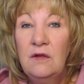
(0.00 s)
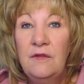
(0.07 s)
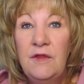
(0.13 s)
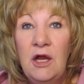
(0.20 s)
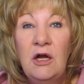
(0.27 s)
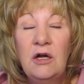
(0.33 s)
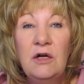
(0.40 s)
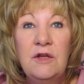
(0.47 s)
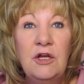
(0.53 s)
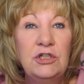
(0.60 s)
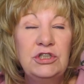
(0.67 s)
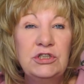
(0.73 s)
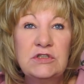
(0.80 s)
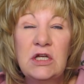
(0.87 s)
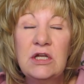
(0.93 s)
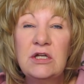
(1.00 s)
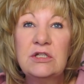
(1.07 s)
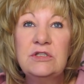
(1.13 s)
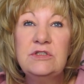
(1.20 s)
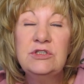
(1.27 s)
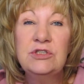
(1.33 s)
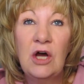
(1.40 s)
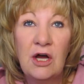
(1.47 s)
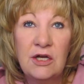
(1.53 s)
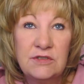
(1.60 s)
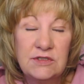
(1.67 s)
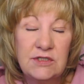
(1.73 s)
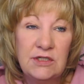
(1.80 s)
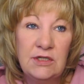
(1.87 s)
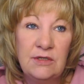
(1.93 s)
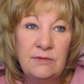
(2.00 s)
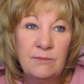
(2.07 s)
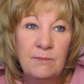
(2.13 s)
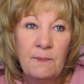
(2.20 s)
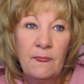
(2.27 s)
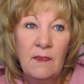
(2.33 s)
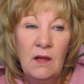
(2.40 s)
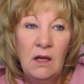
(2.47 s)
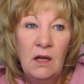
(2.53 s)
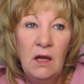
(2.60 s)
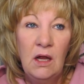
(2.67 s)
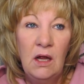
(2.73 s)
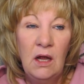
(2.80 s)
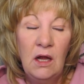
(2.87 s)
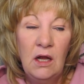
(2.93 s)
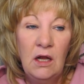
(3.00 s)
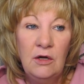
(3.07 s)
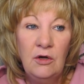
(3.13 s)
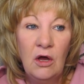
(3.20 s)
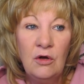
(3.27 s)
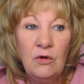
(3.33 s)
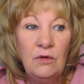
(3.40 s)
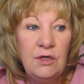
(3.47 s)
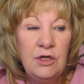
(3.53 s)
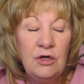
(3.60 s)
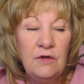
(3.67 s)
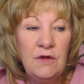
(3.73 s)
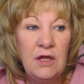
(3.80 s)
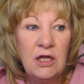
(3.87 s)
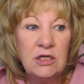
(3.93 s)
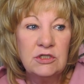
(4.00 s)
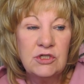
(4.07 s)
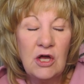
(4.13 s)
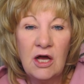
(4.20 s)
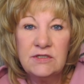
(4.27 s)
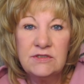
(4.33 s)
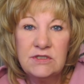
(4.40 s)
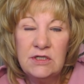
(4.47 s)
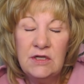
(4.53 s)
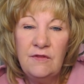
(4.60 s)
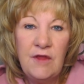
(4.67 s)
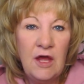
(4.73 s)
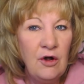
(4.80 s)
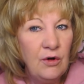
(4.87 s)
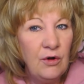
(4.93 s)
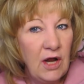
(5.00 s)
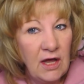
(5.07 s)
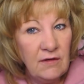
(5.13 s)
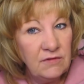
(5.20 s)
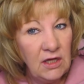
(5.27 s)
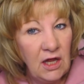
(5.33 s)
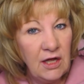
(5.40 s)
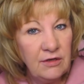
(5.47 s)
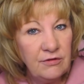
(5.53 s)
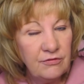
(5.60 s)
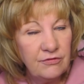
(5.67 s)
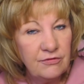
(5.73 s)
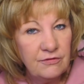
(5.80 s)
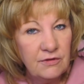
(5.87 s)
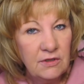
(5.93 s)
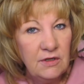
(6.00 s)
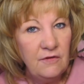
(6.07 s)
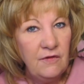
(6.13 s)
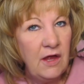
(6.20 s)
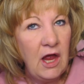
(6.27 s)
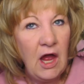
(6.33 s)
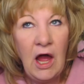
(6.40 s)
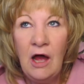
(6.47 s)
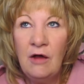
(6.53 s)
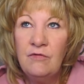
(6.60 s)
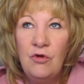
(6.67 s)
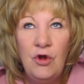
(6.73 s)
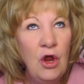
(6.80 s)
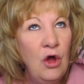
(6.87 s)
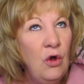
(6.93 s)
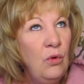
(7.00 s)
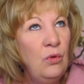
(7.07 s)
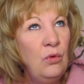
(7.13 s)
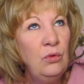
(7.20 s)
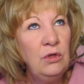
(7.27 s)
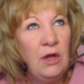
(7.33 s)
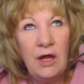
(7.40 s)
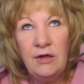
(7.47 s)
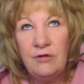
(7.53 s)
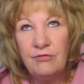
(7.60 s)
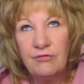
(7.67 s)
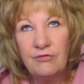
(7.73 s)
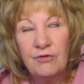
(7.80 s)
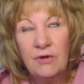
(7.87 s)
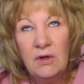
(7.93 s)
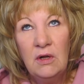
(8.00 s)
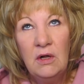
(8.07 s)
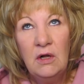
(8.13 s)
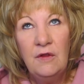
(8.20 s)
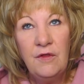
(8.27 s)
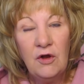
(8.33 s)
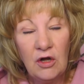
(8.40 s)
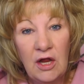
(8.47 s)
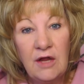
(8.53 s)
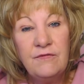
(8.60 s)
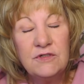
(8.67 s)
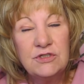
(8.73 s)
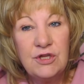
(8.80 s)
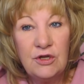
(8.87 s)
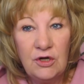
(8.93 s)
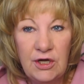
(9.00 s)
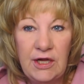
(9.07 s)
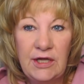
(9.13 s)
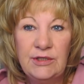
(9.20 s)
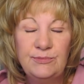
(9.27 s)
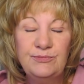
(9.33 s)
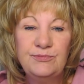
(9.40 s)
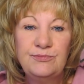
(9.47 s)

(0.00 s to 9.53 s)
They're just exhausted. Not only are they exhausted, they don't have a life. They have no life. Their life is their kid.